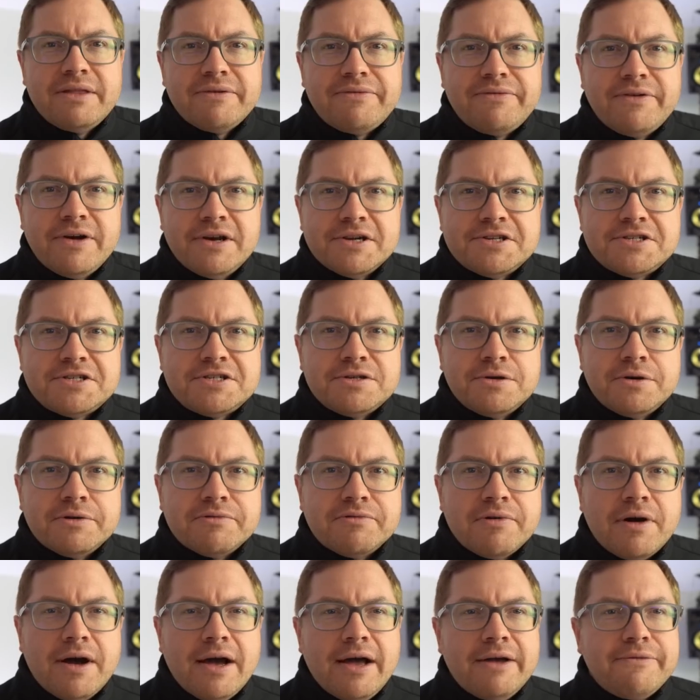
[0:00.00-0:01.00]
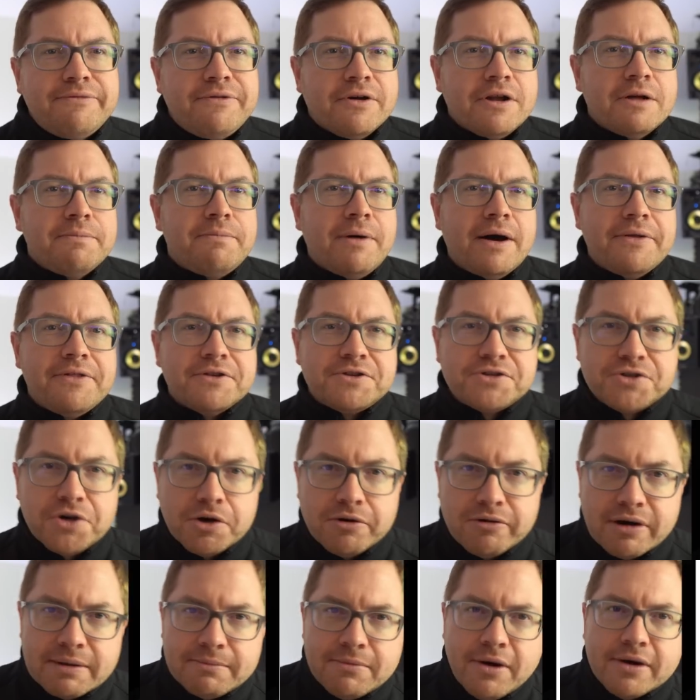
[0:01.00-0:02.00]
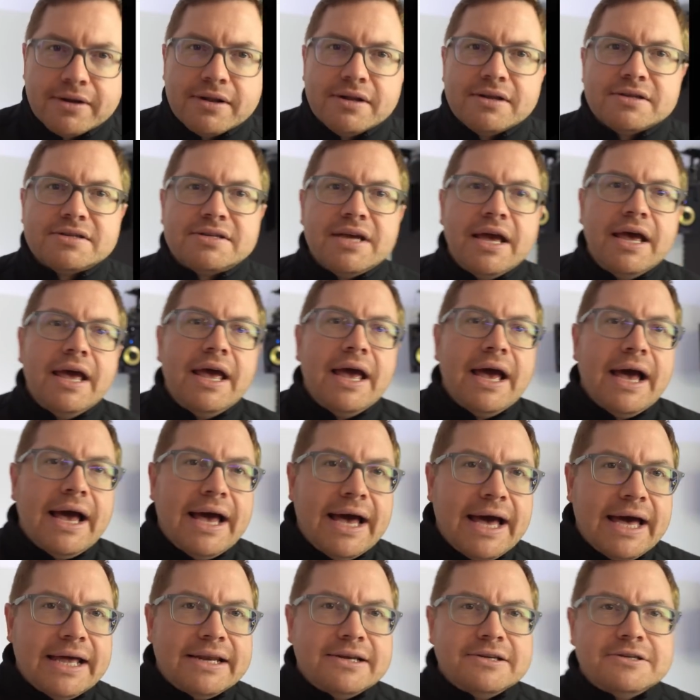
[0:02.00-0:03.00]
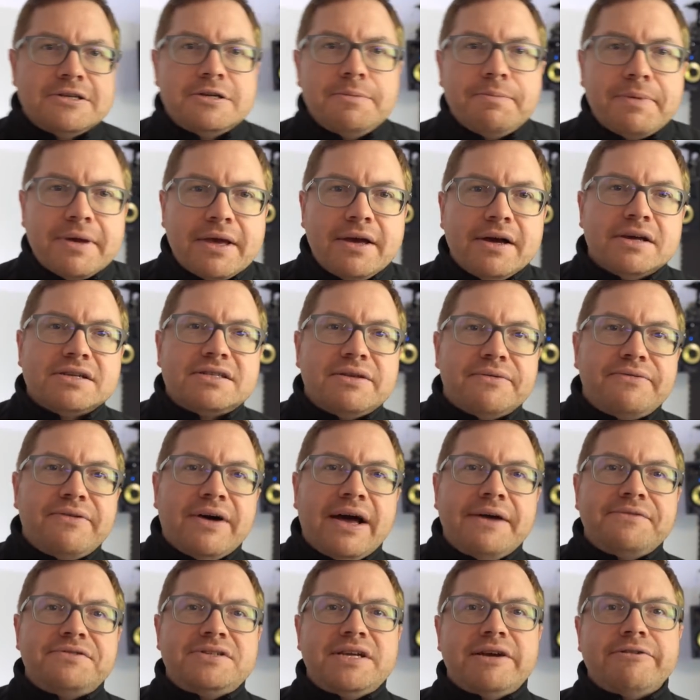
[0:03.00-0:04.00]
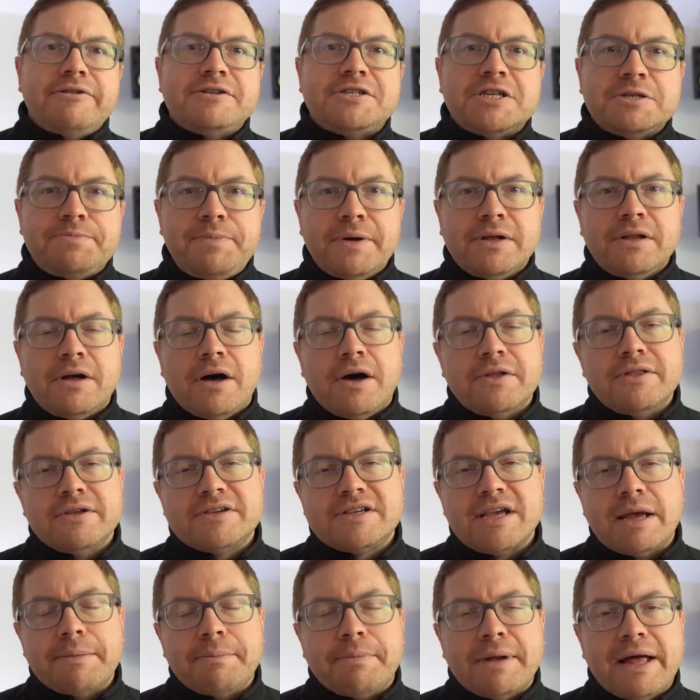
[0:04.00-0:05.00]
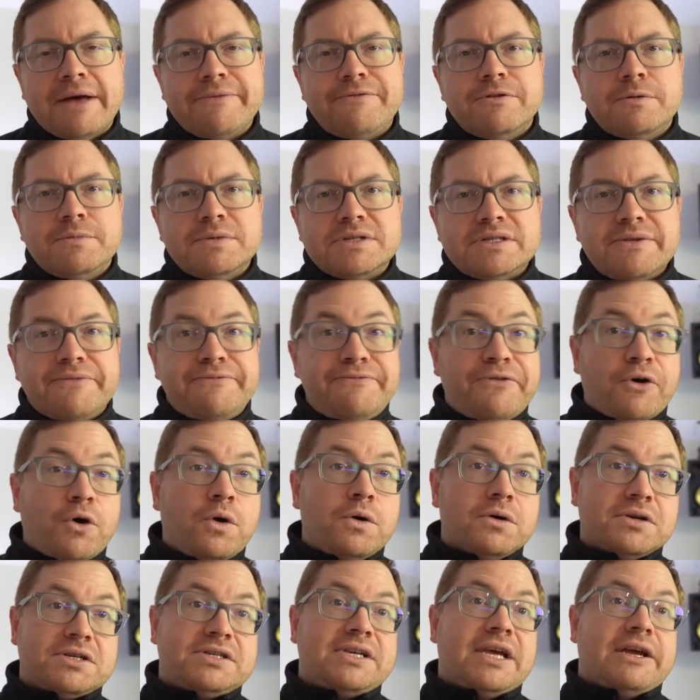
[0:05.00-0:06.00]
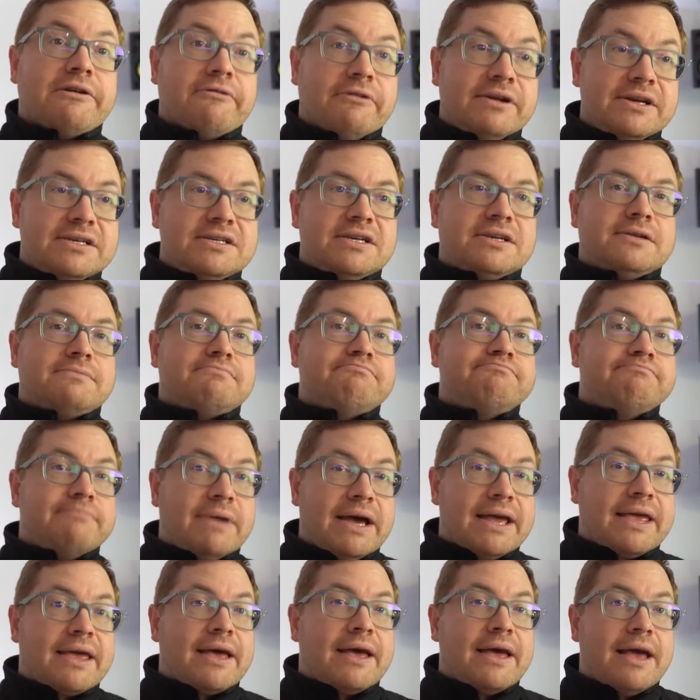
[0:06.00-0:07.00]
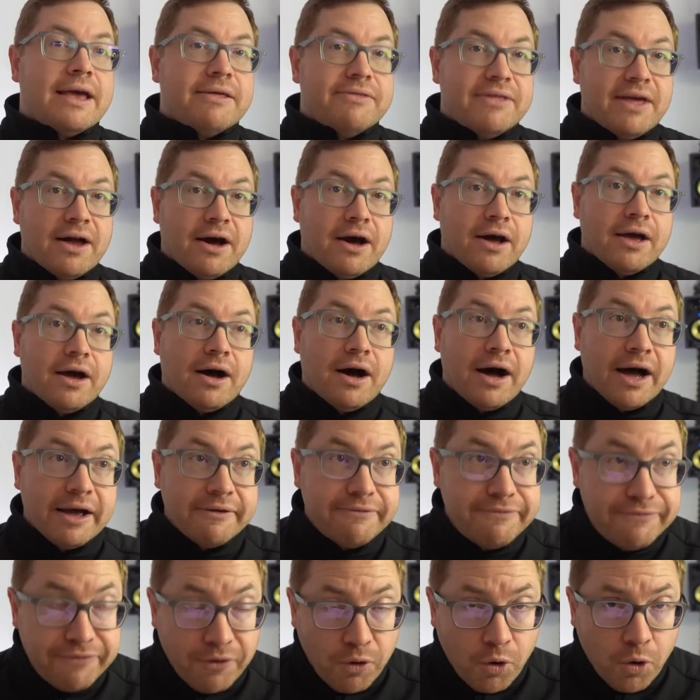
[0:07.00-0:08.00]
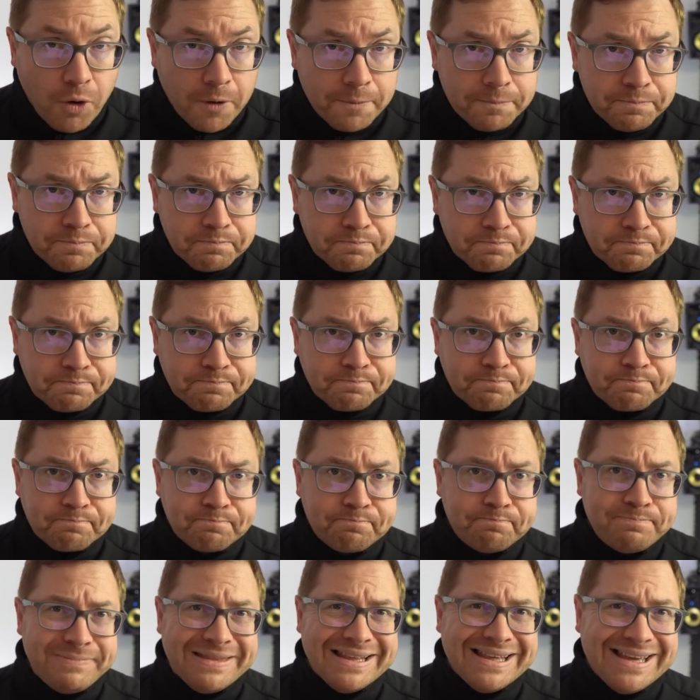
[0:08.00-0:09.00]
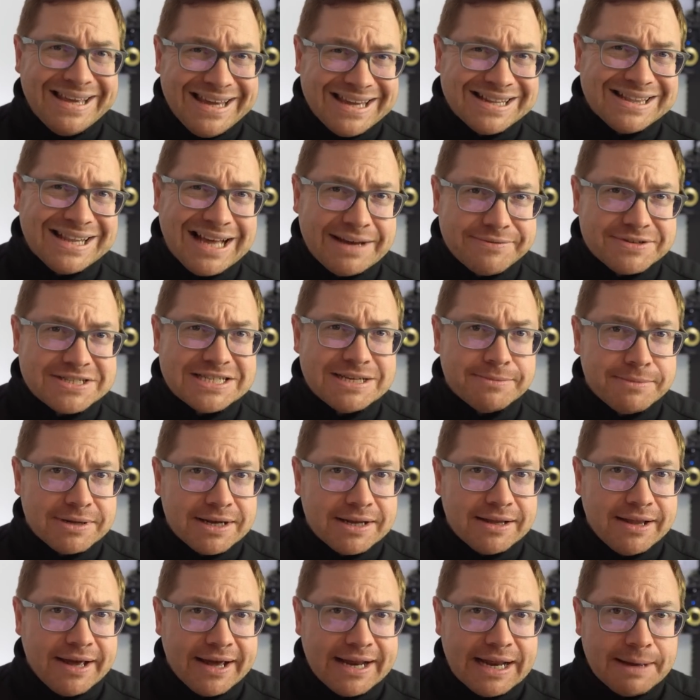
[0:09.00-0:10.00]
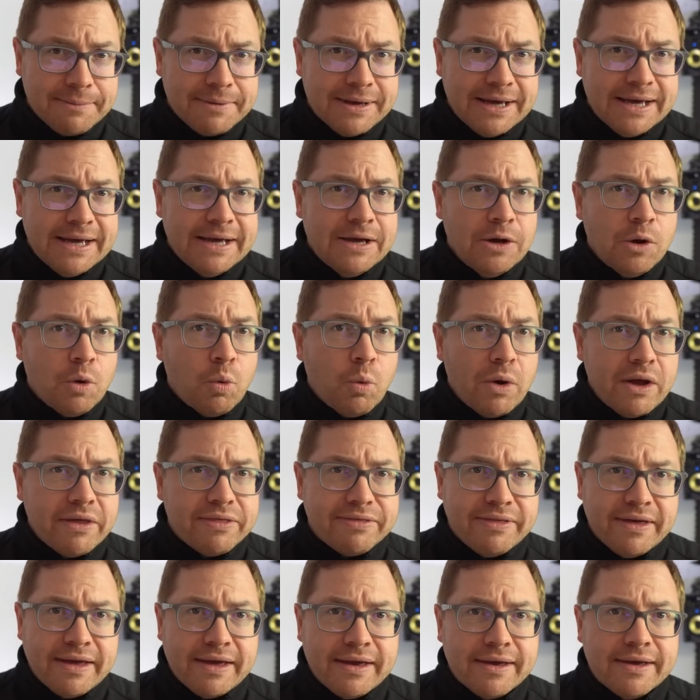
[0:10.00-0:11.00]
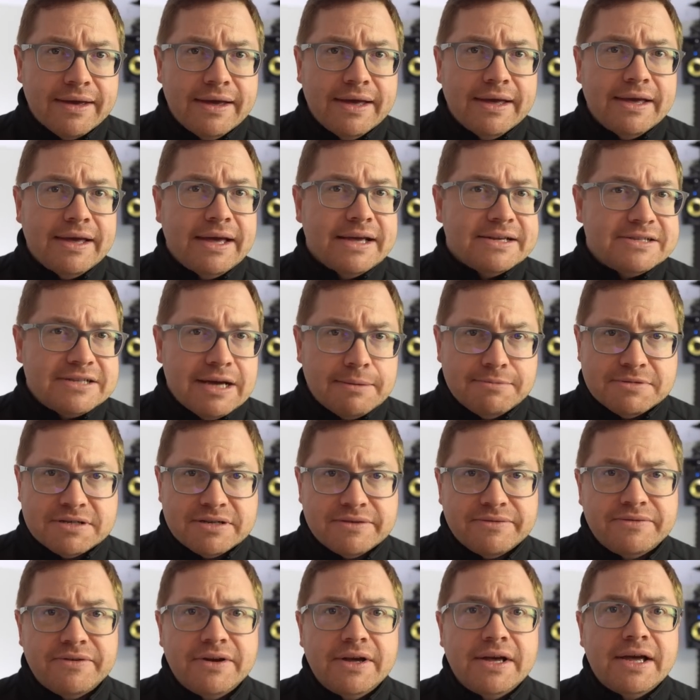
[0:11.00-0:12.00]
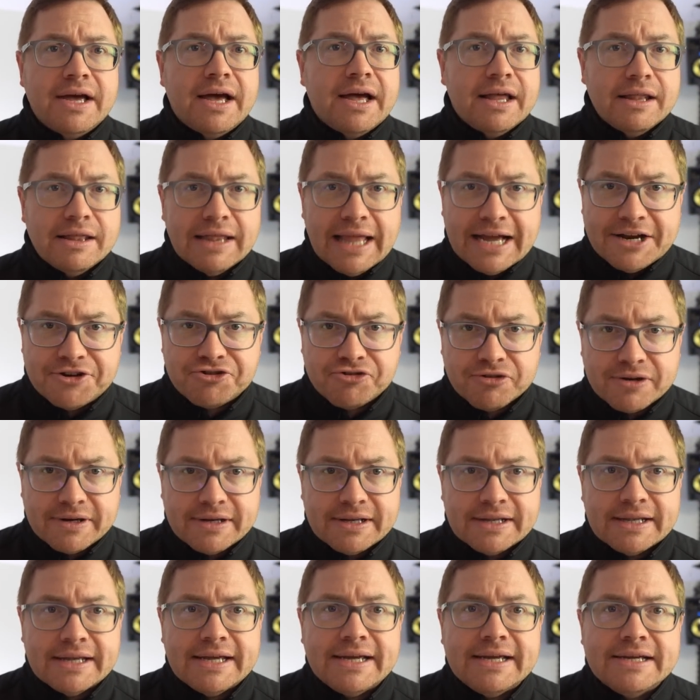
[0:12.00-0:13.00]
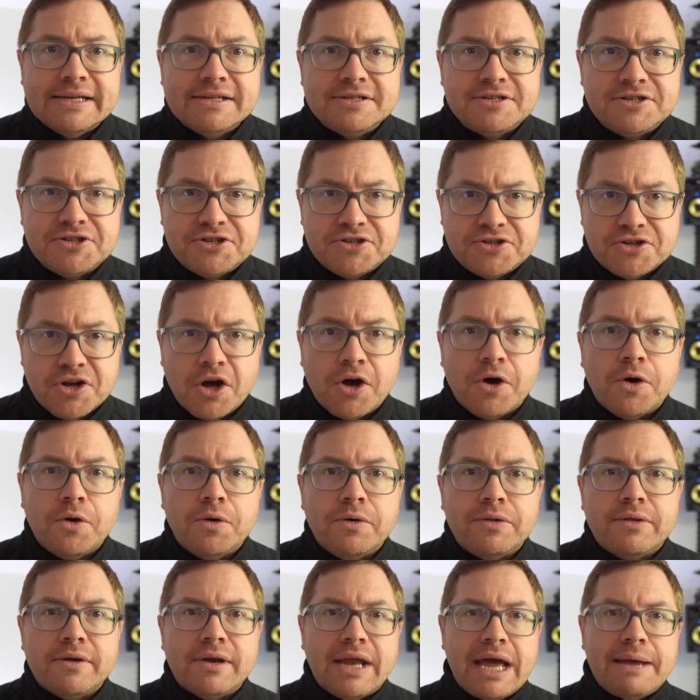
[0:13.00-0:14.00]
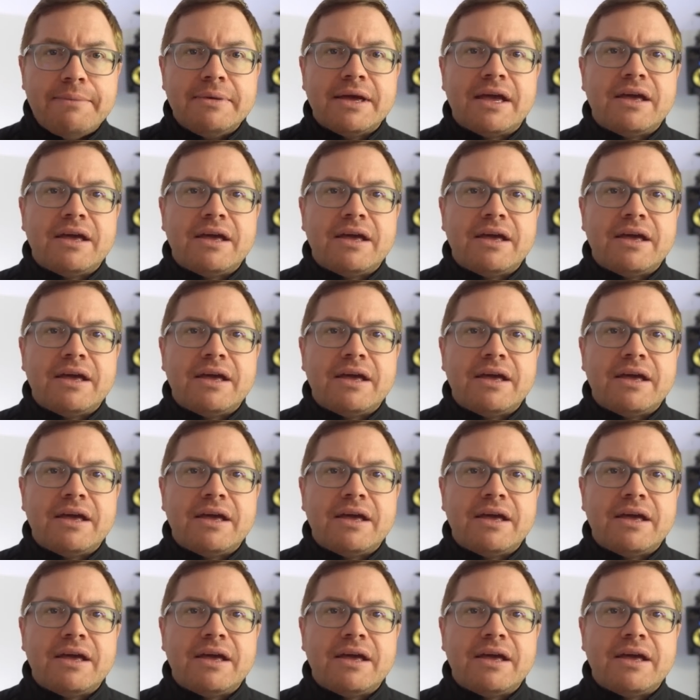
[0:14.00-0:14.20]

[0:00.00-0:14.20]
first to arrive, followed by the touring models. And because the 5 Series is built on the same platform as the 4 Series, aka the i4, it'll have a similar lineup, we think, in terms of electrically. So the naming